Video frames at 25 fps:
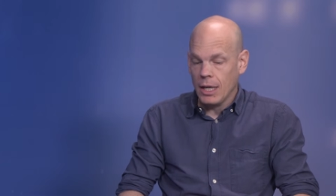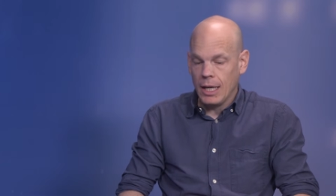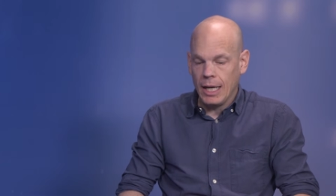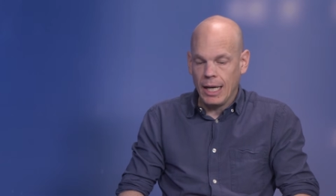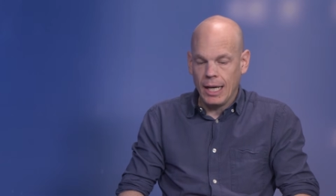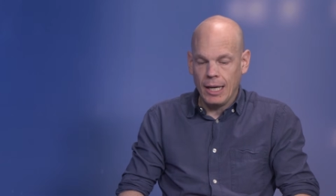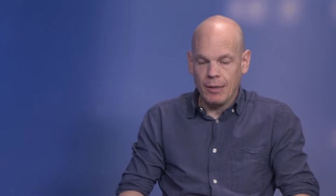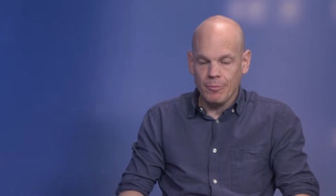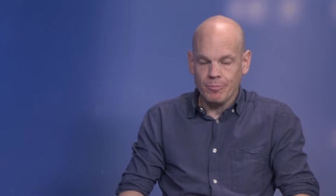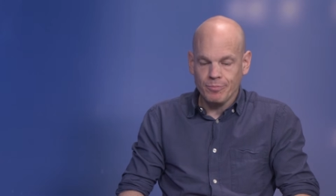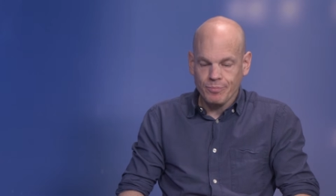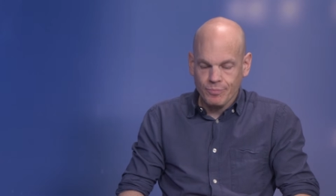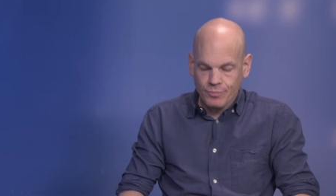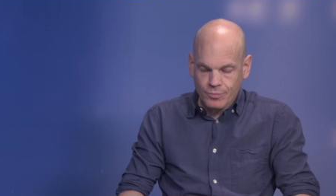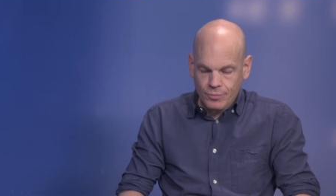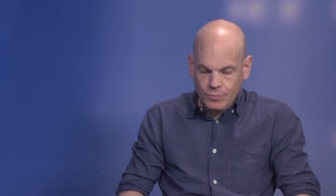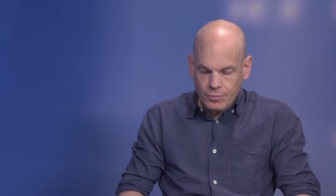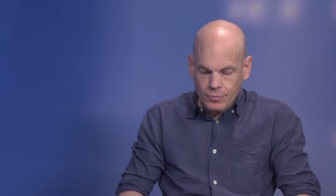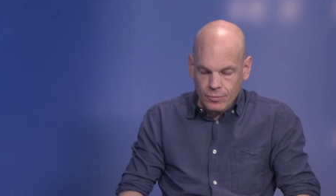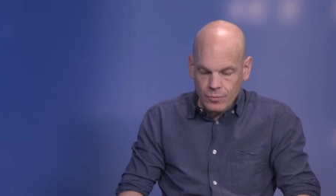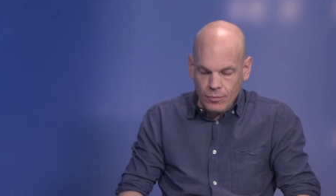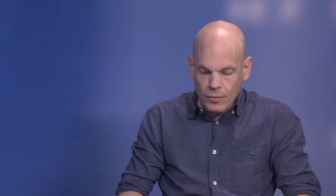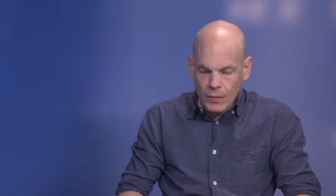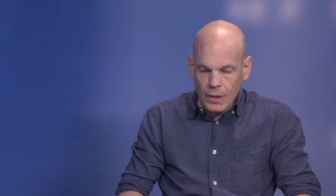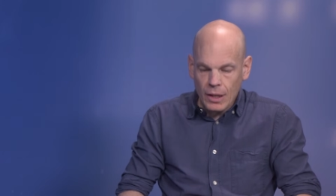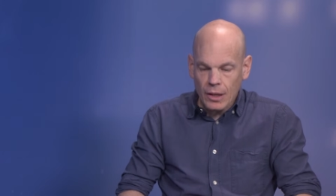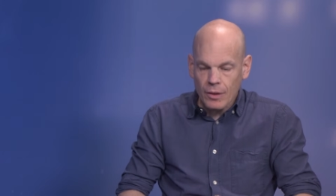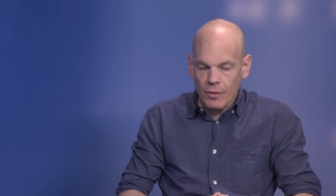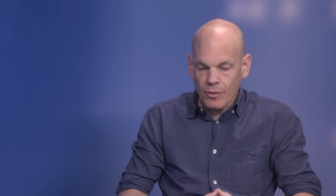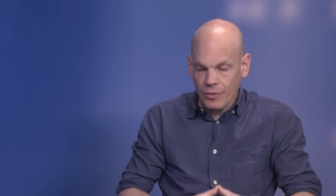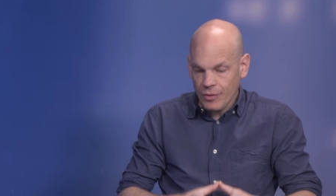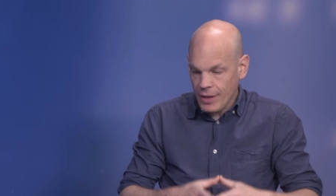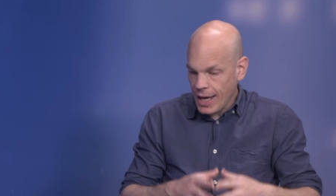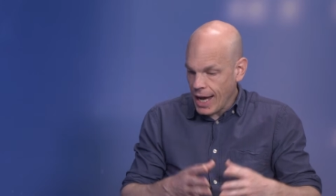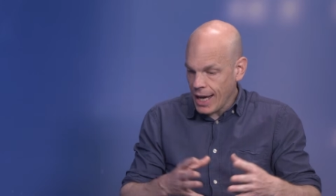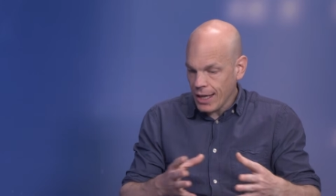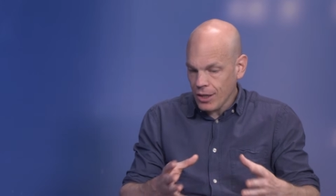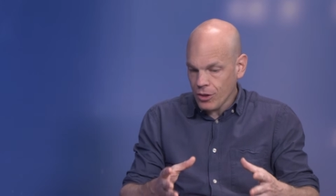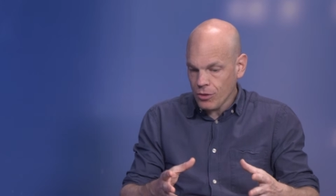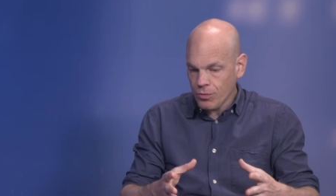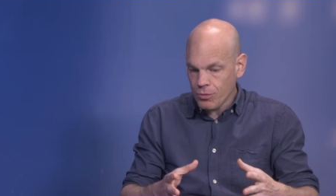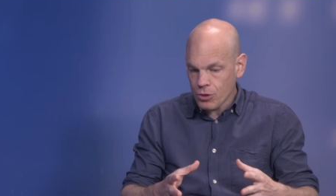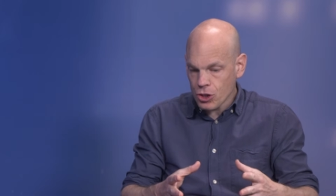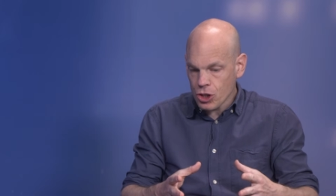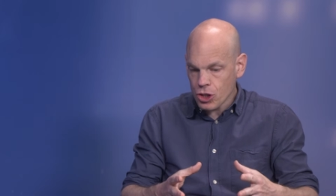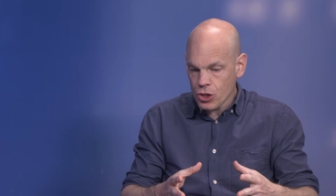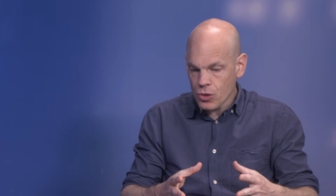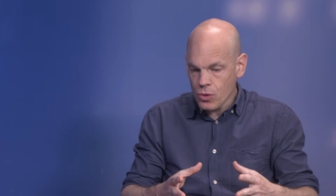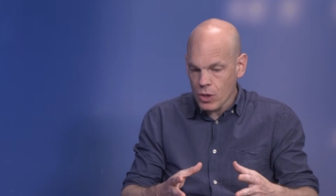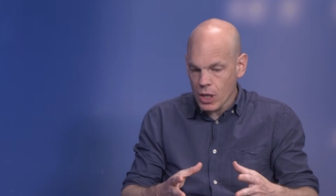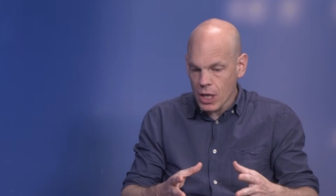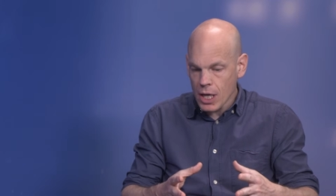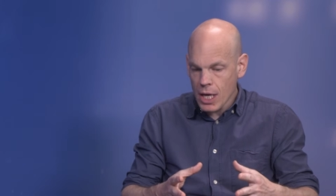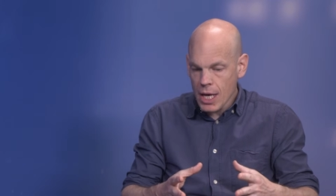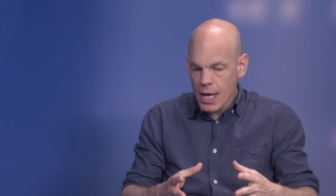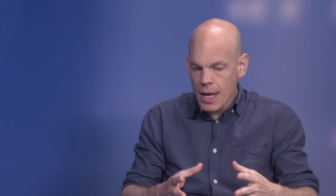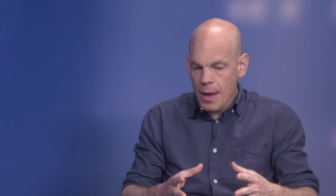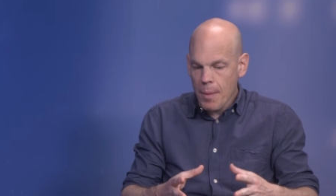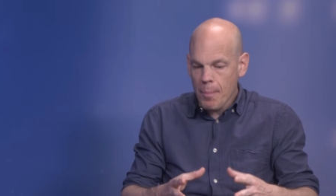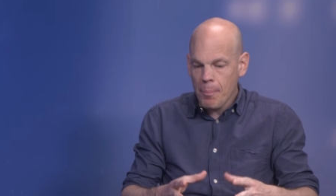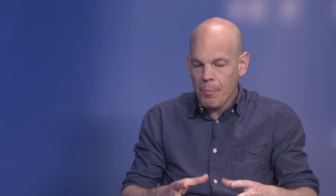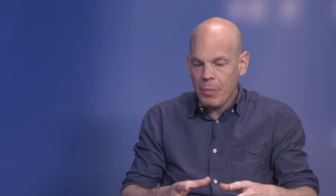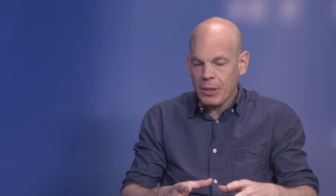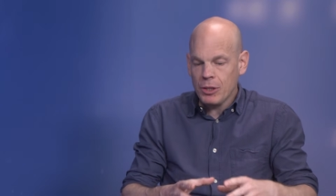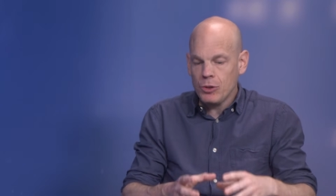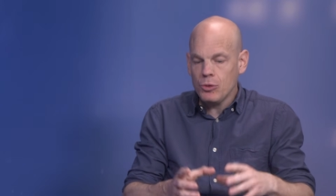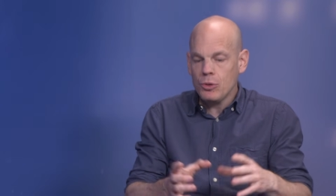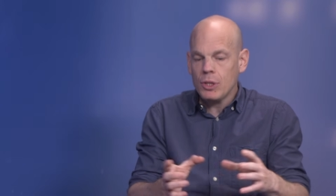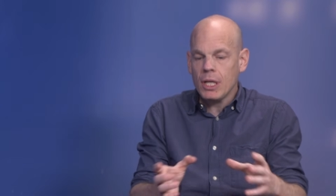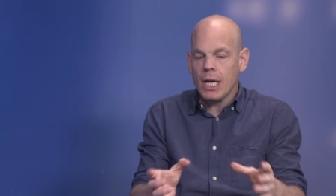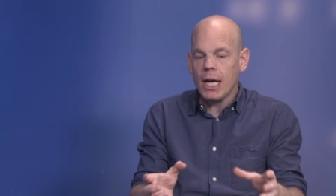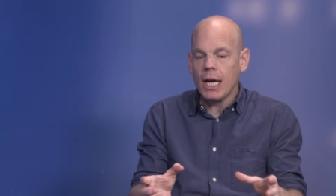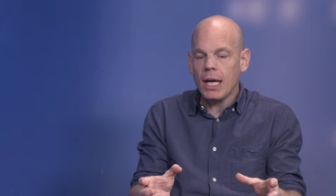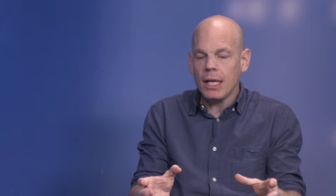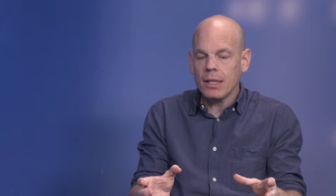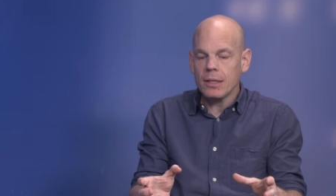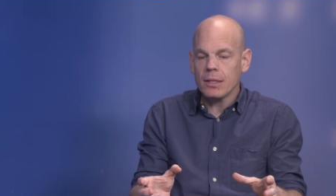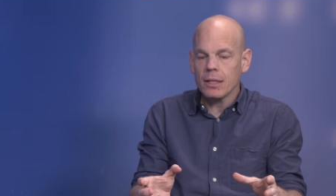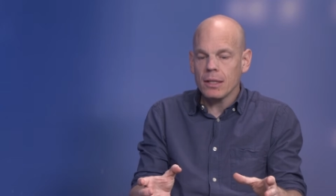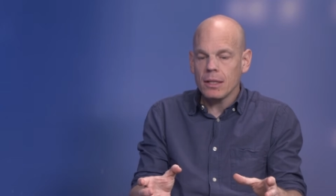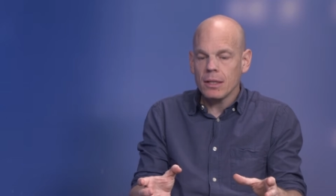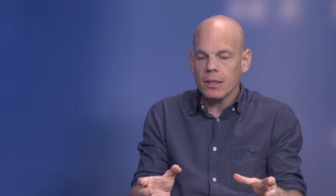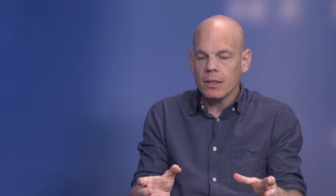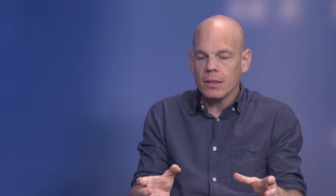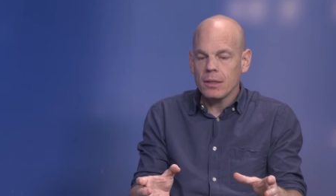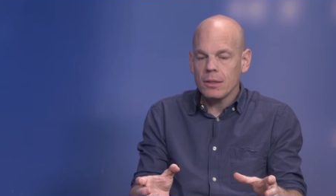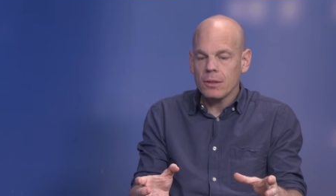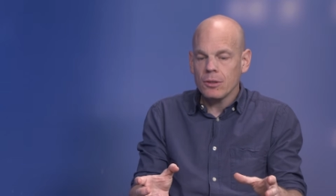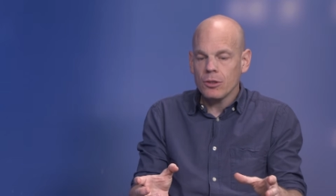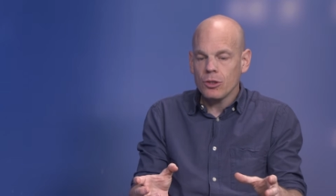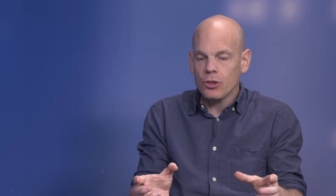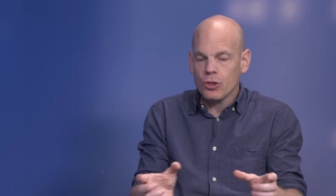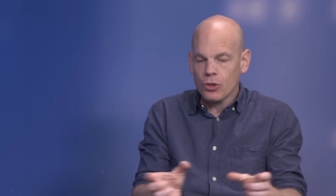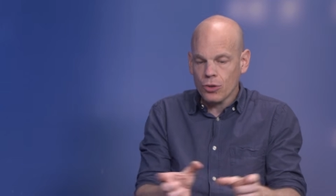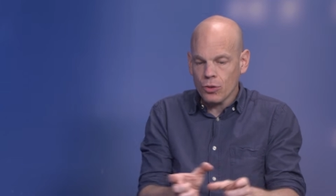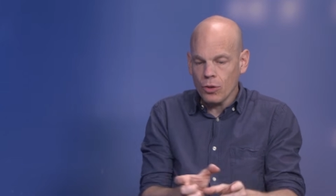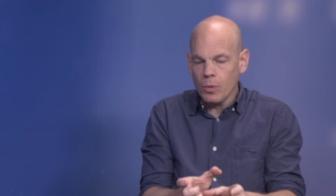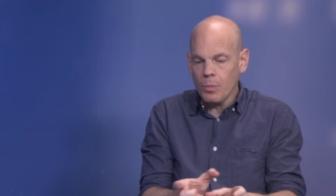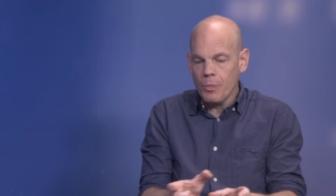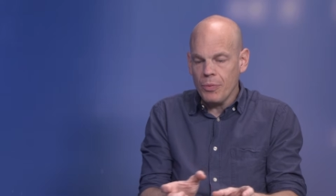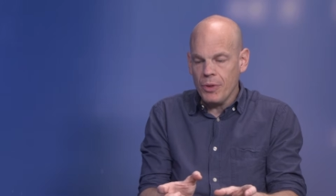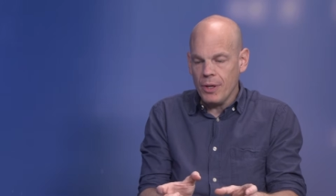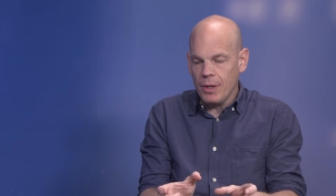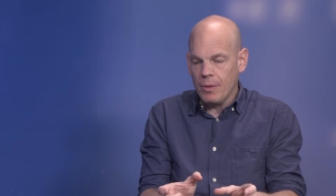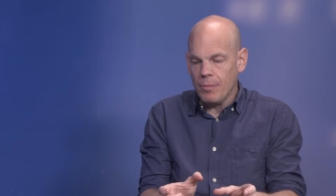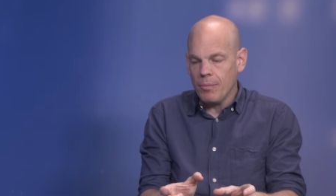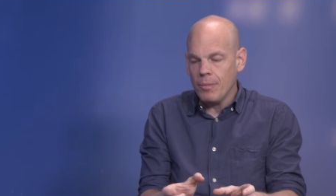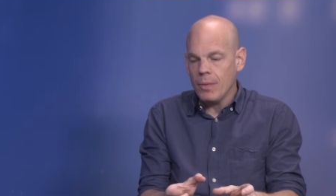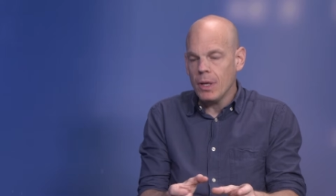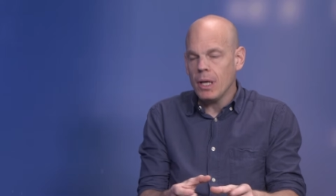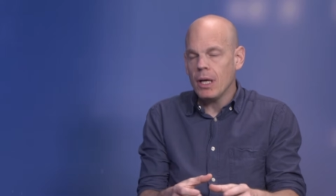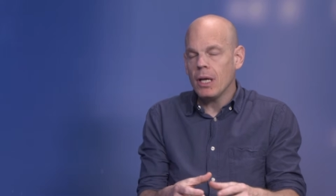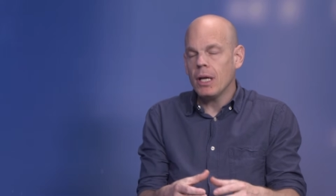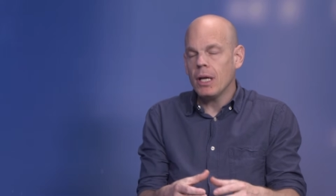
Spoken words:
That is for sure, but you can't group them